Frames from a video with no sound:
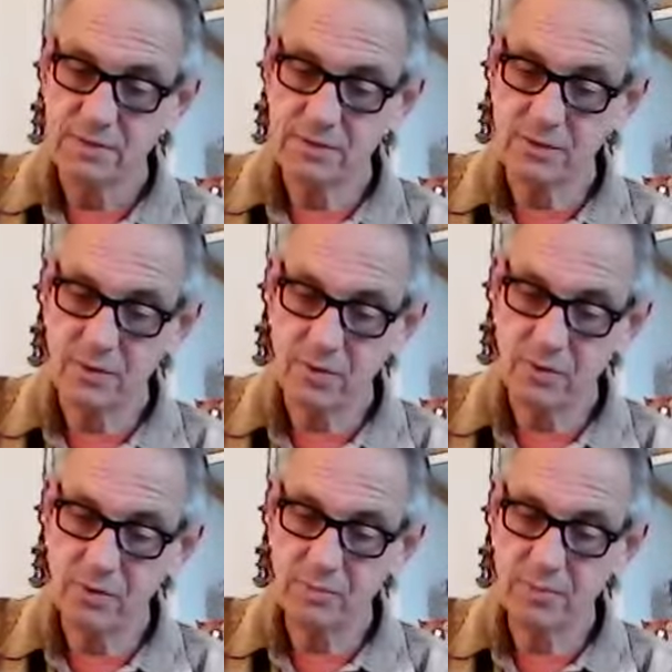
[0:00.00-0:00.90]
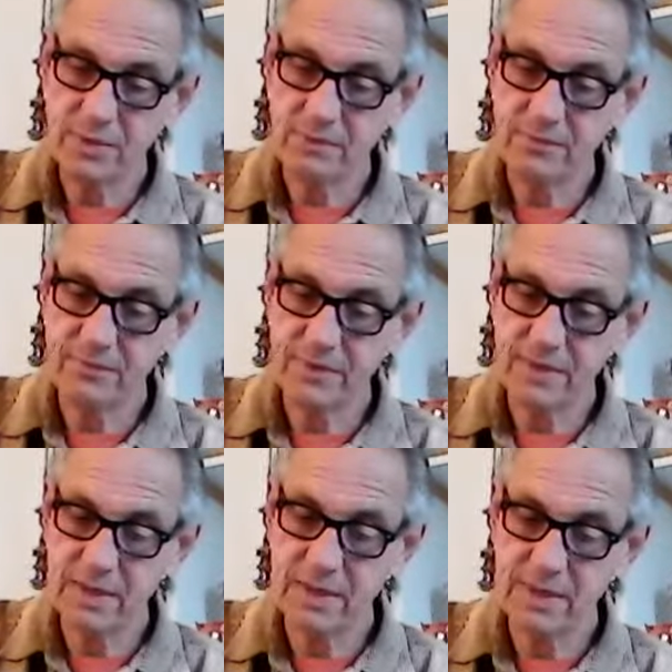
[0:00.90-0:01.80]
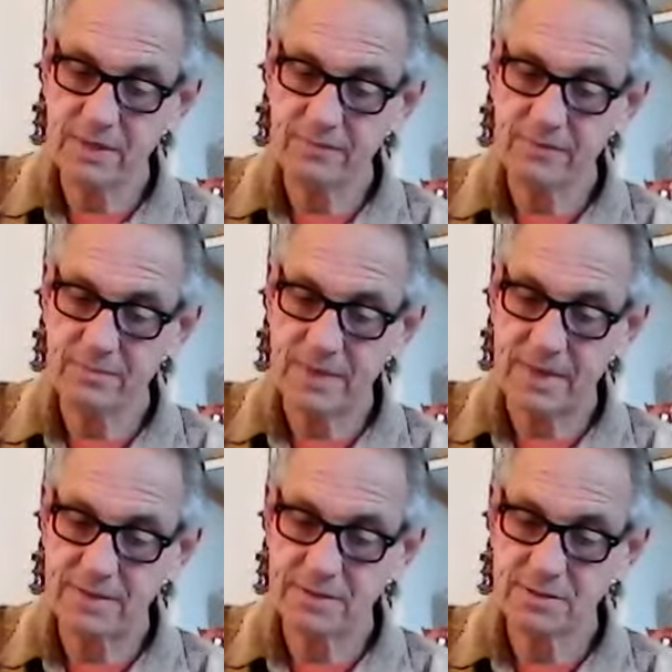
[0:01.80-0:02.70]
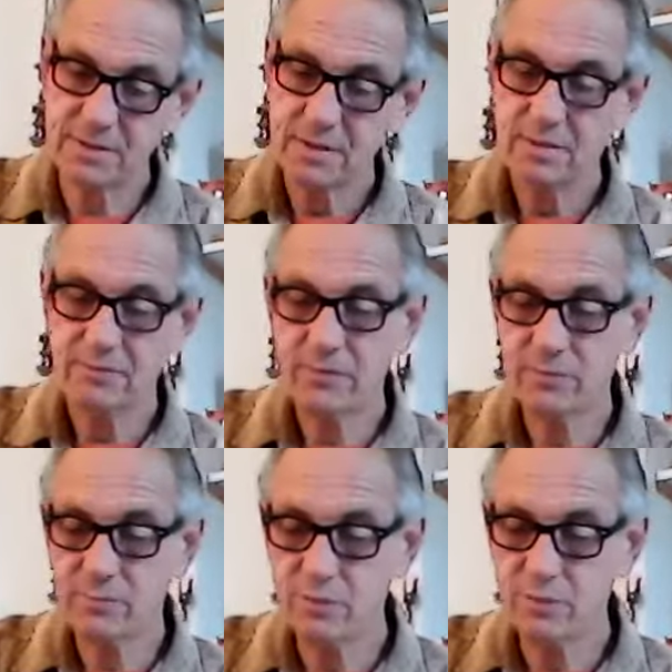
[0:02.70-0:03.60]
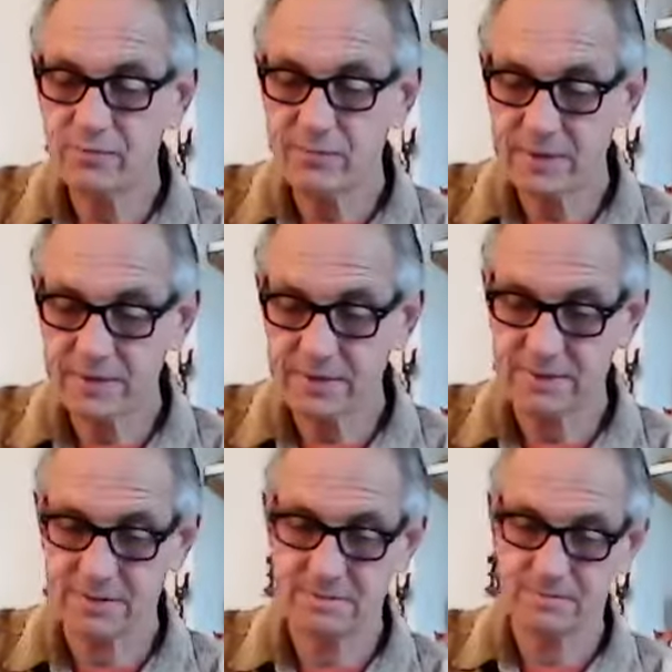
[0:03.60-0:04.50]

the whole paraphernalia of the past will move with it.